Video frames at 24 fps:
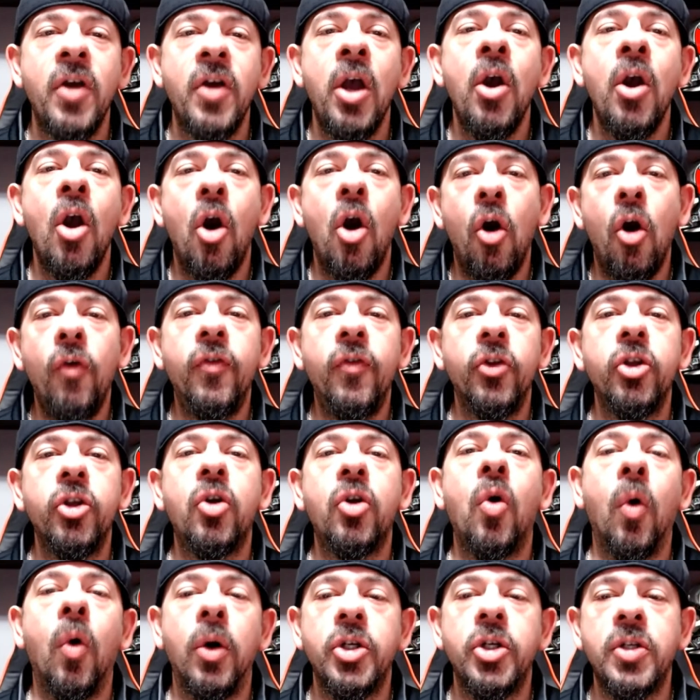over the
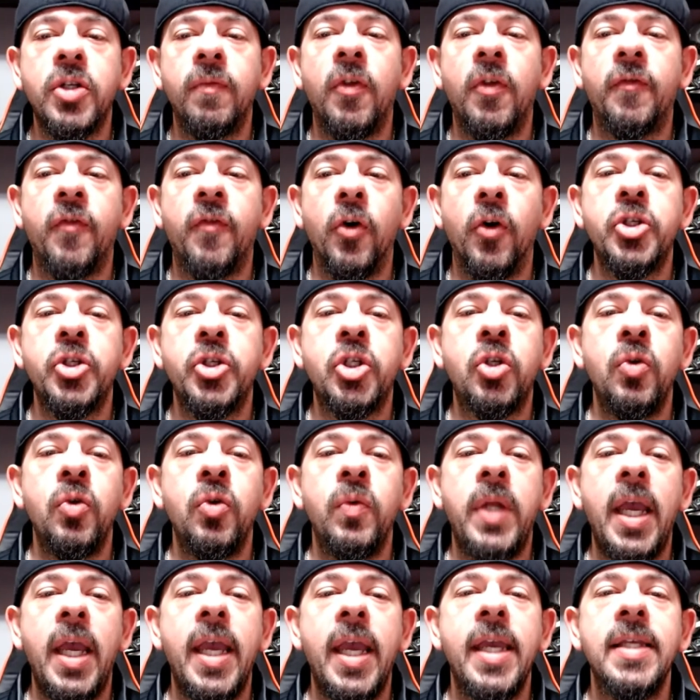course of the first 2
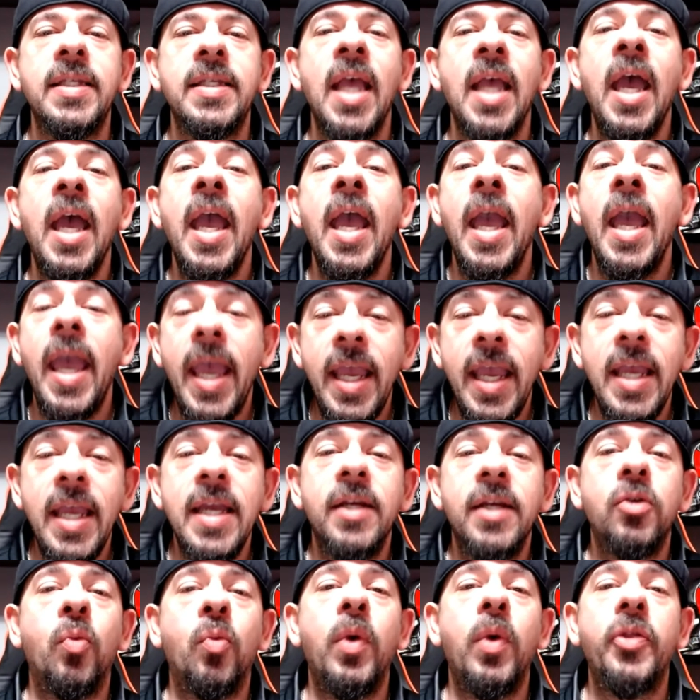days and
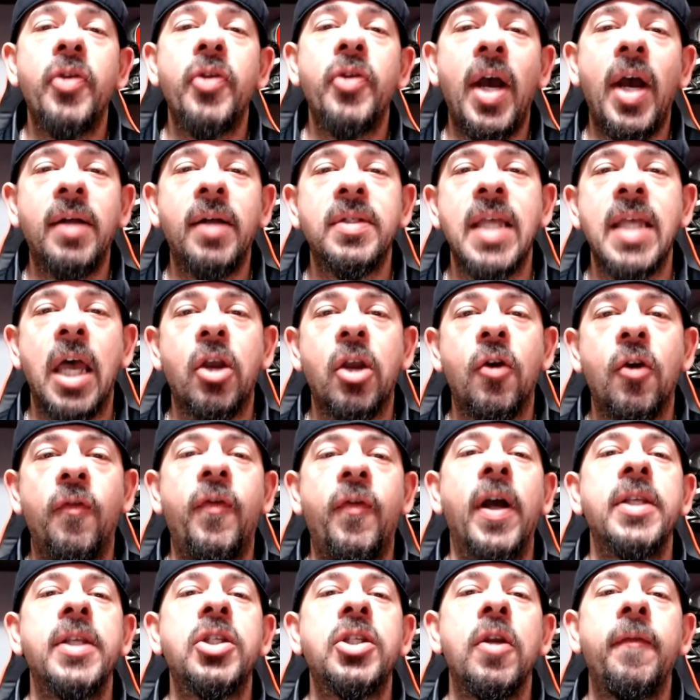without
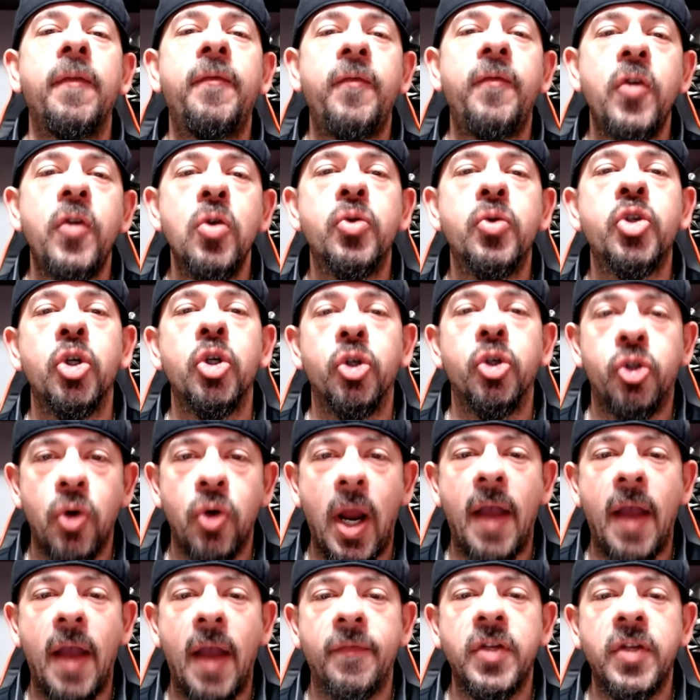sacrificing future
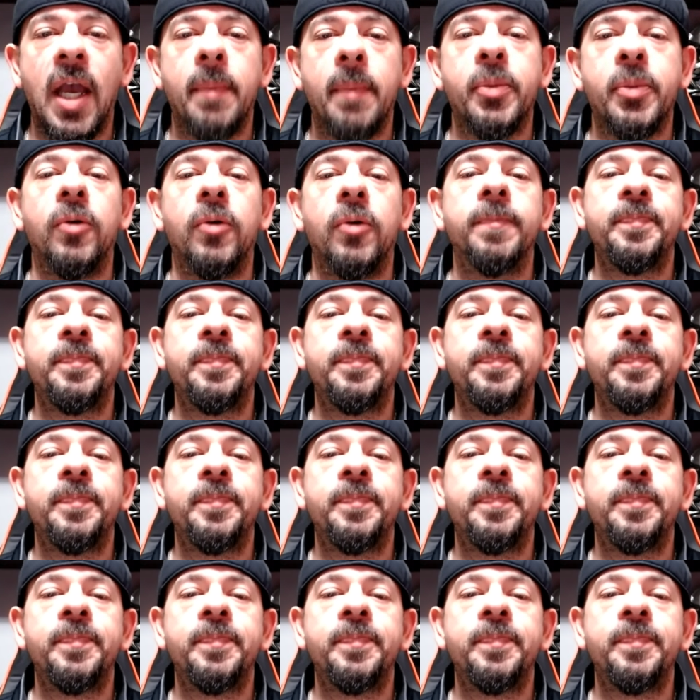draft capital.